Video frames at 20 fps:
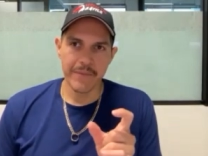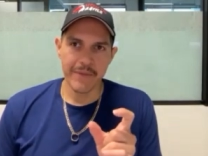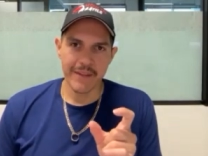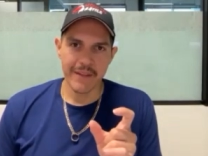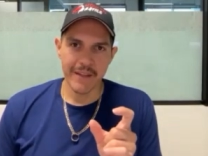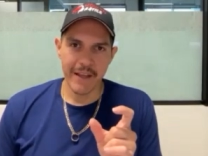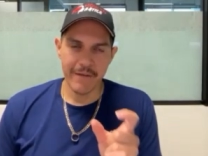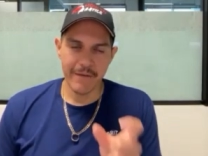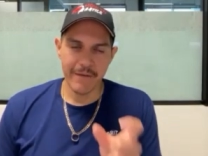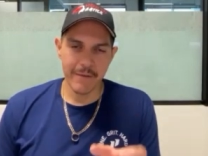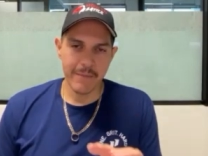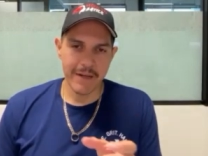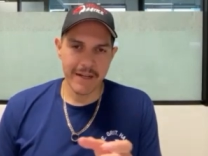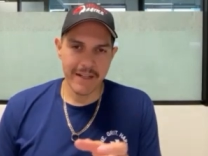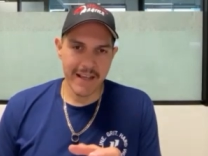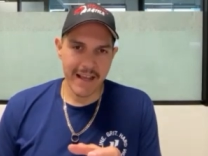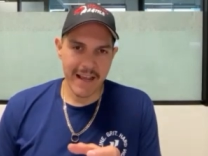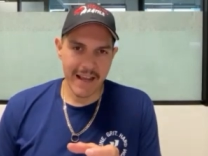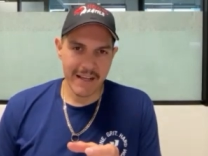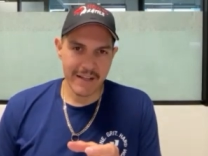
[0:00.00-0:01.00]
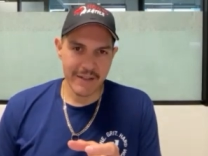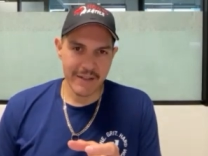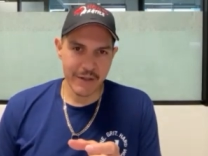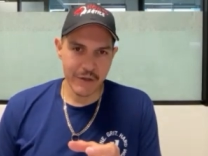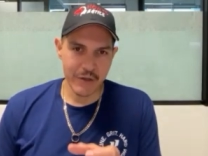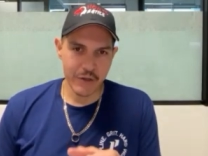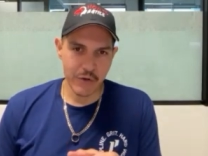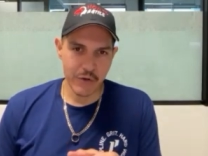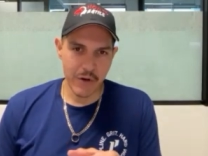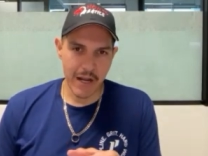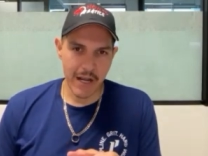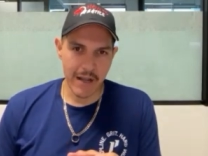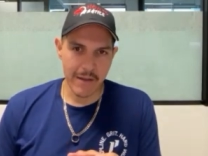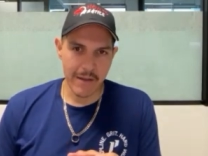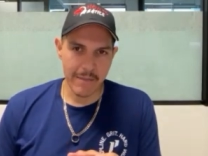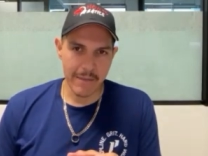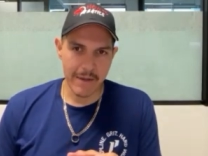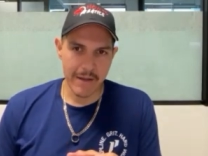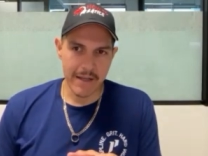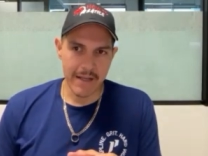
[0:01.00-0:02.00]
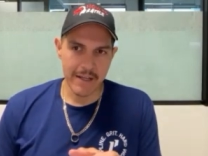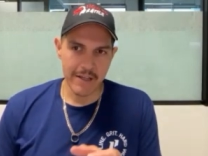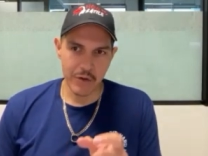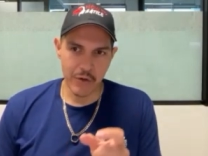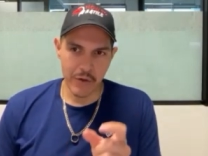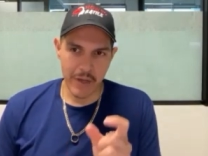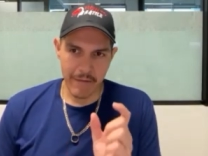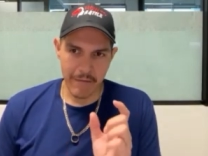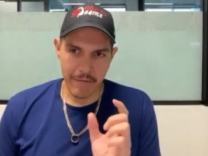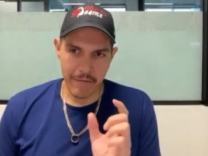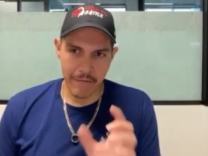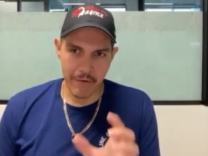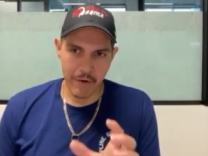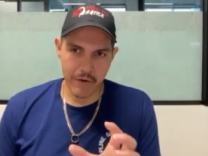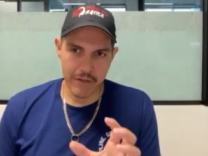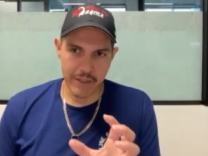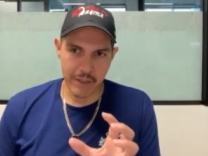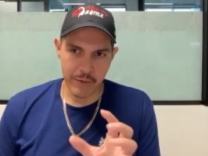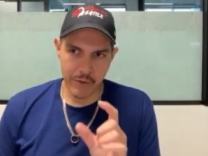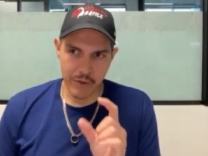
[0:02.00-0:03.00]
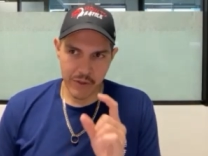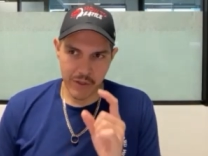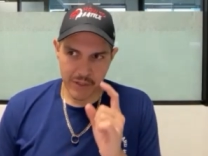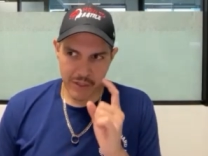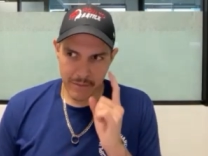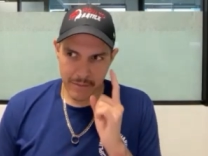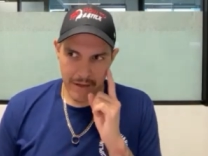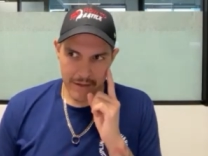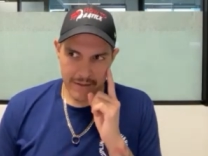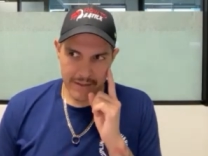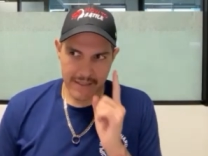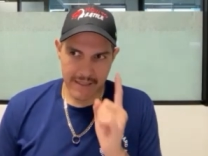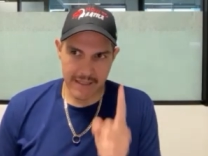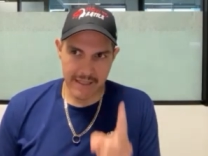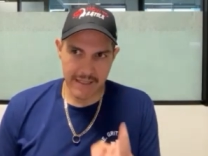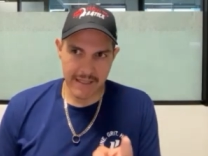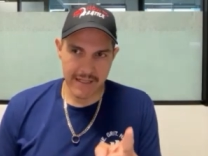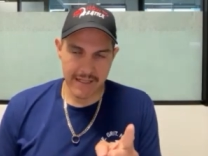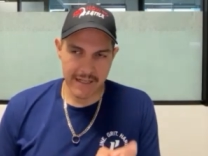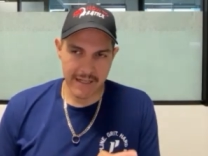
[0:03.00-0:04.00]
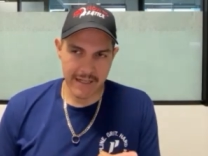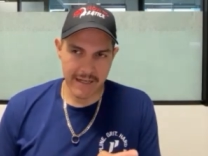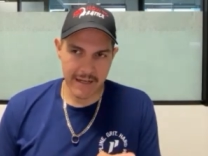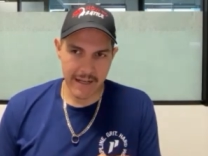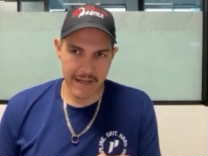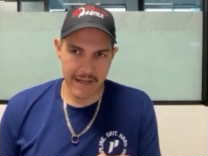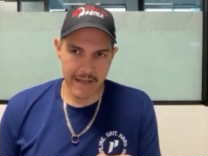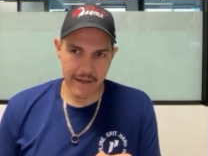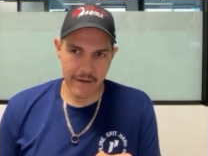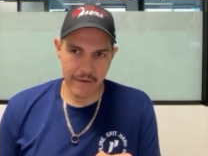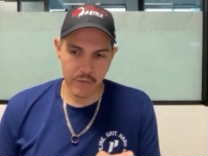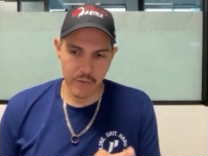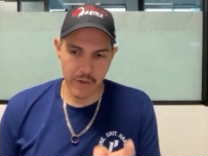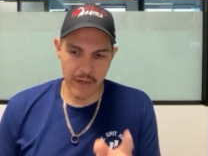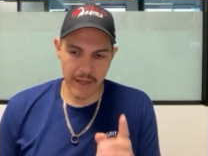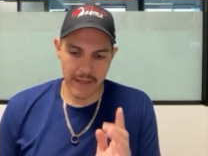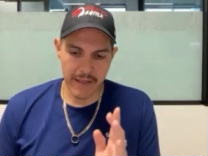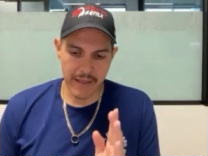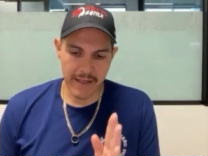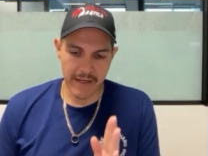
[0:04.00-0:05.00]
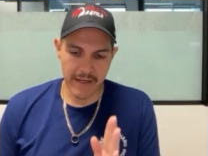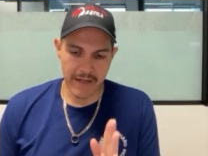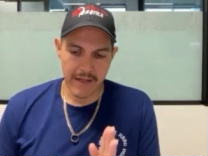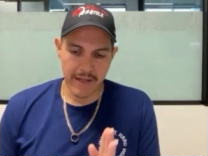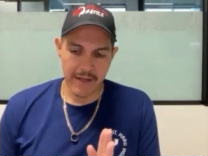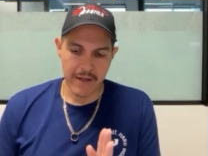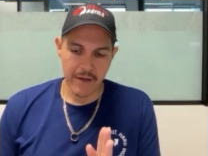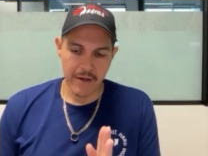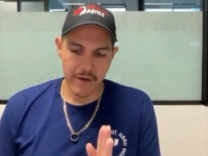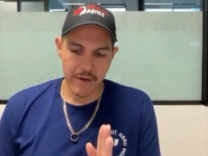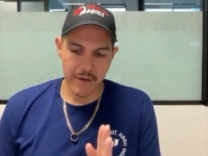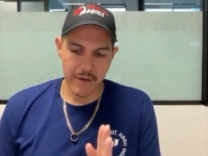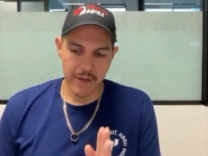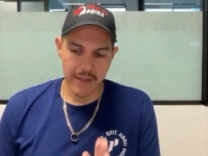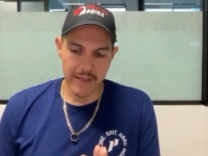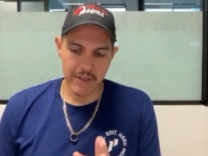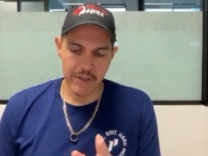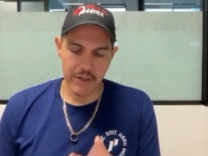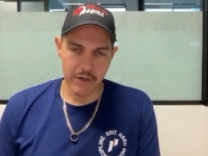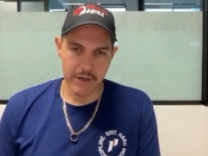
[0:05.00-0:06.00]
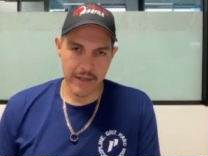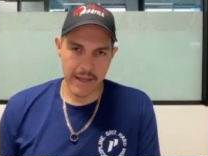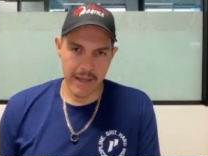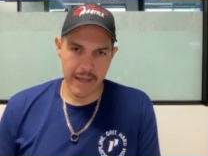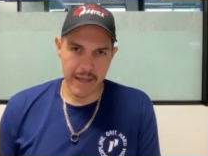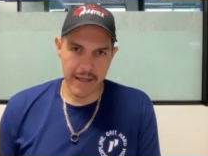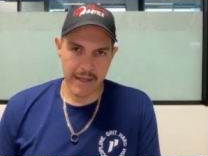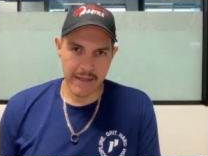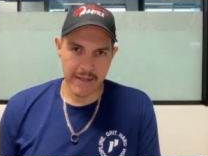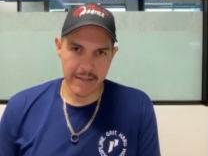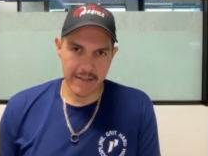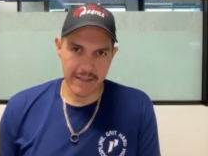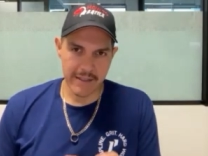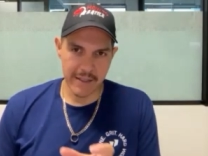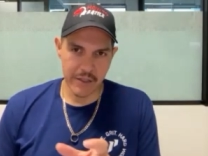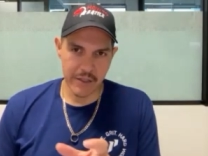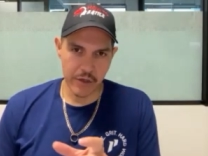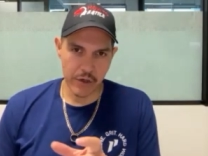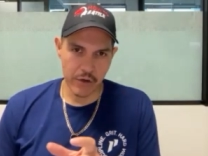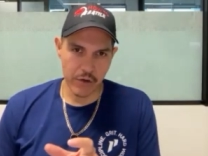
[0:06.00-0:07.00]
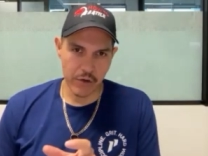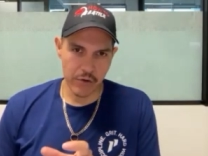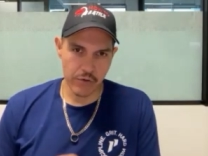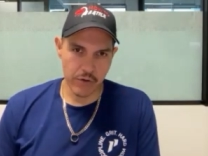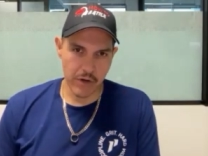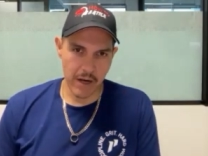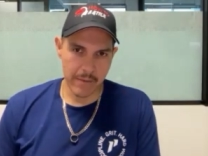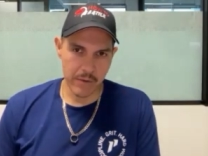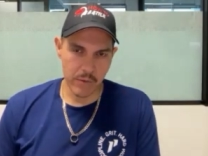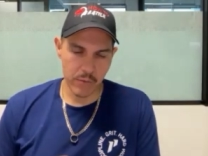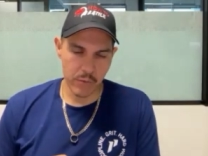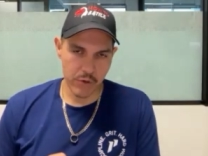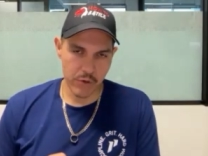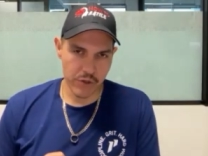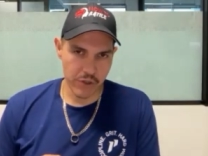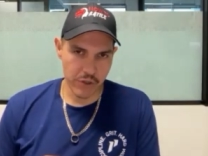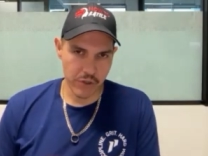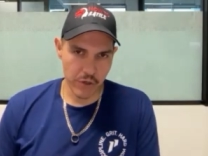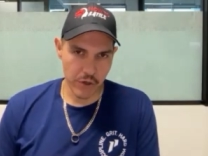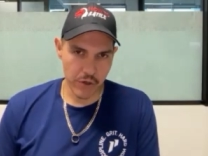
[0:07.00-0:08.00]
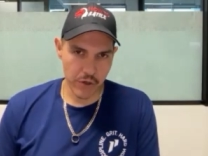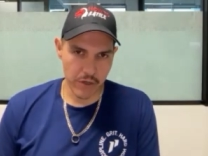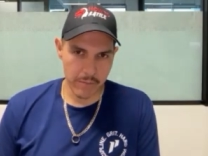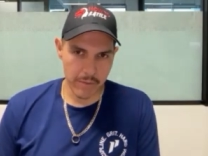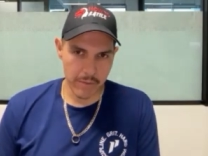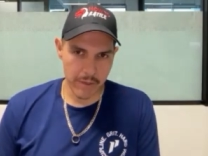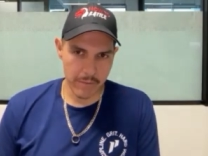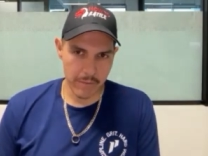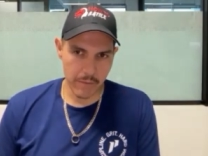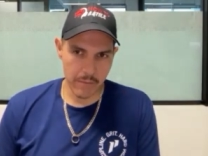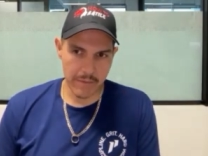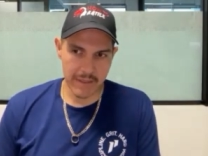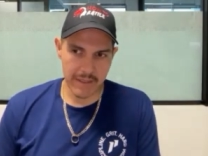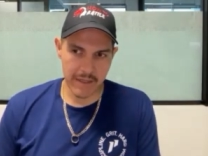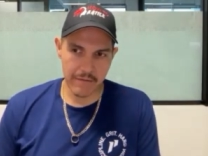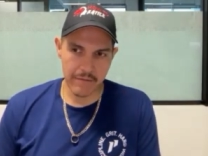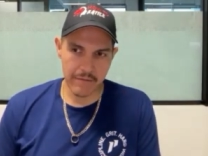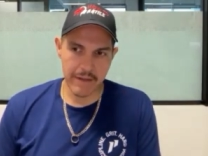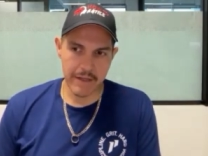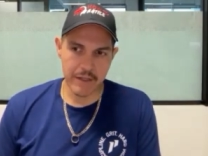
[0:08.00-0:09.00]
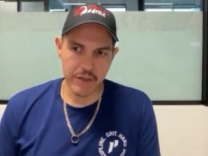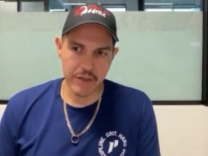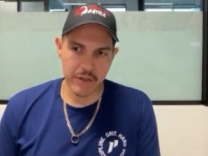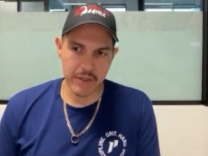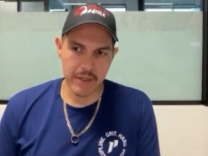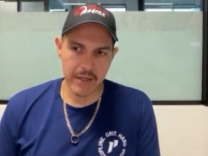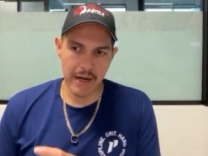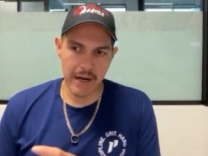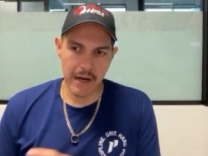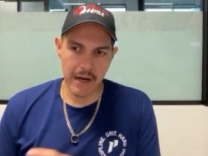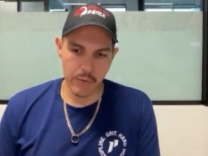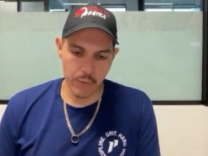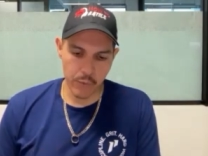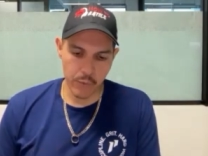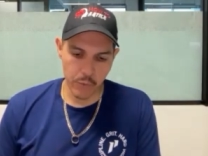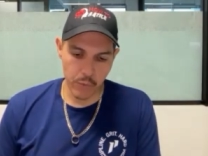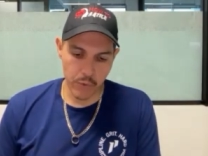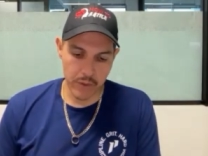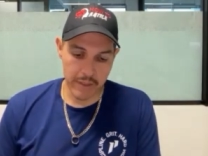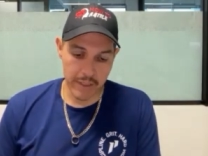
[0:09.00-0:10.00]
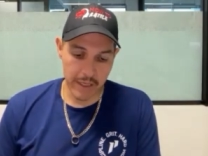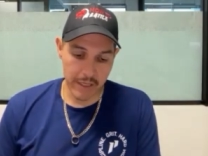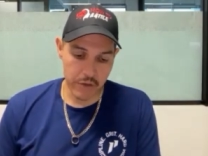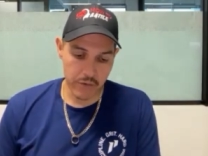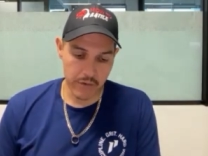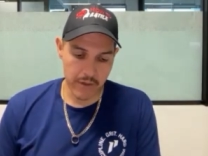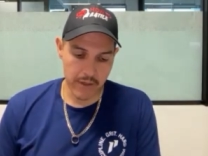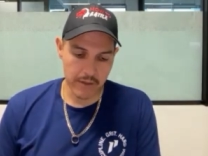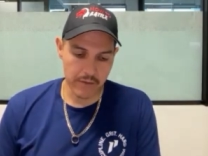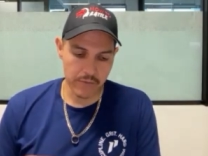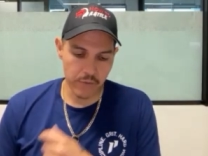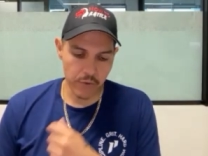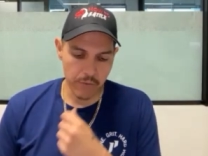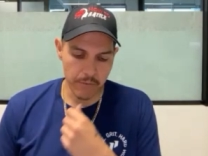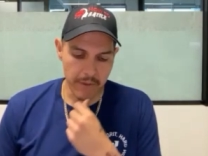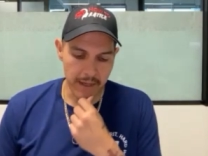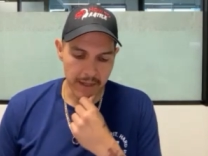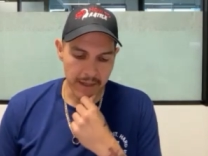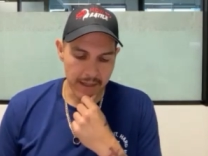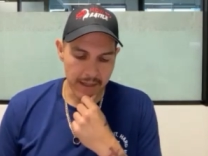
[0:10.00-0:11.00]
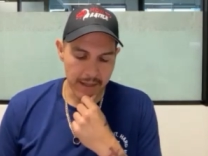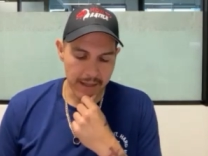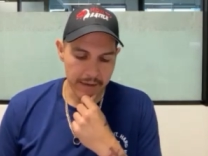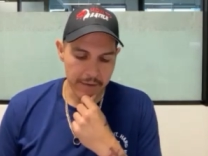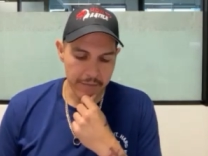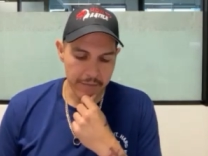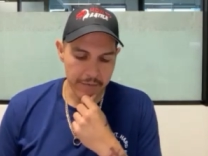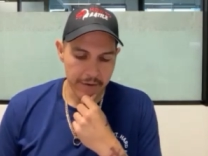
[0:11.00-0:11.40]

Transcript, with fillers: everybody has their tribe. And so at first, it was just about seeing it in a negative way that okay, these are gangs, these are tribes, and we're just hurting people. But then eventually, I once I transformed my life